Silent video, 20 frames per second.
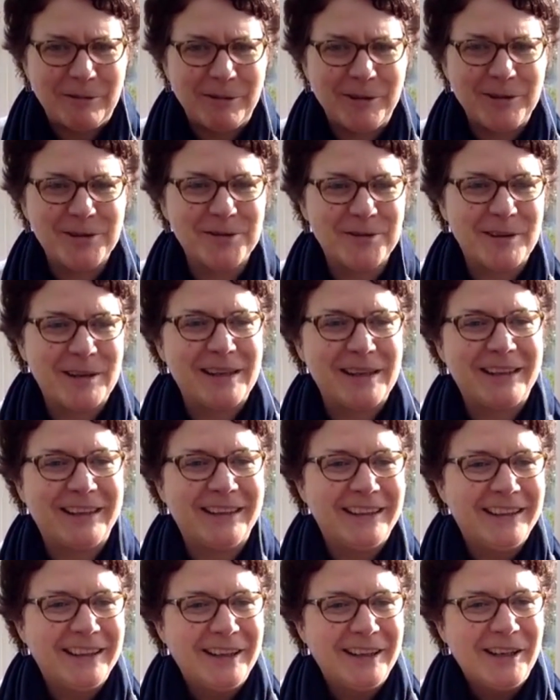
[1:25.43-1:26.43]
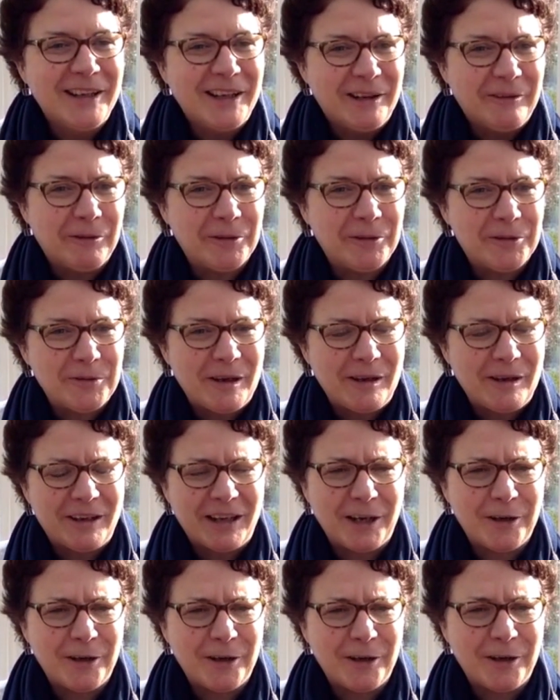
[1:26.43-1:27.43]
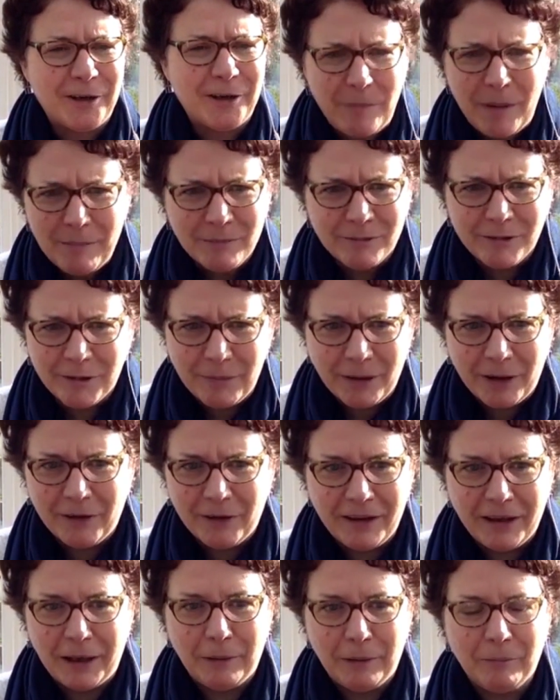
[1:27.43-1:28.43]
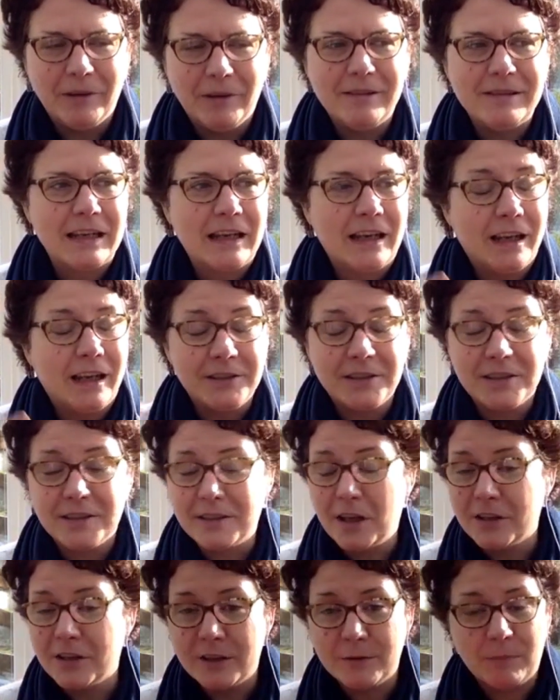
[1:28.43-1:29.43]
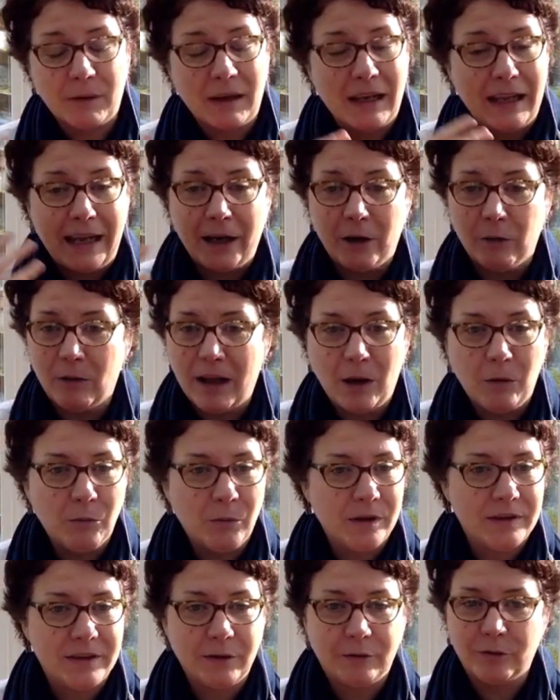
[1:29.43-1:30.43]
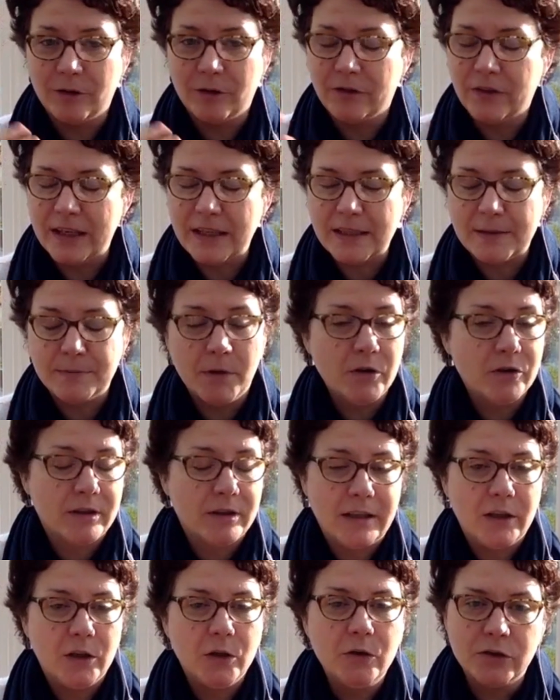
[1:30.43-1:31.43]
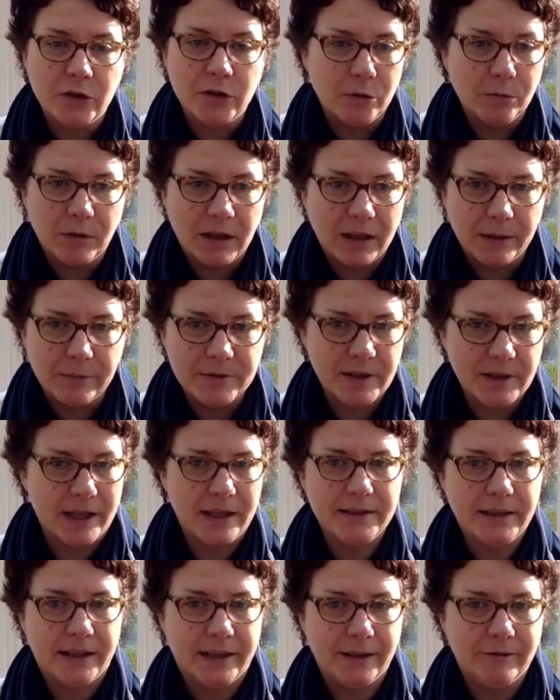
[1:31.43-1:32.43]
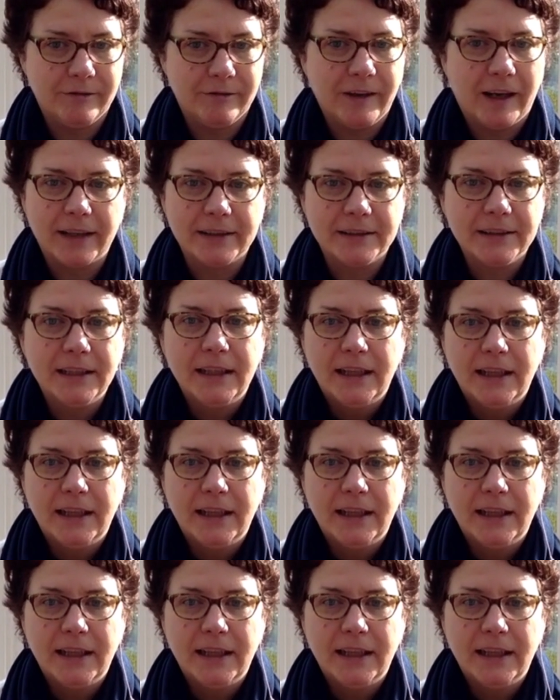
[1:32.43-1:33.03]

What do I kind of remember about him? And I started playing around with different things, mostly YouTube clips that day, in fact.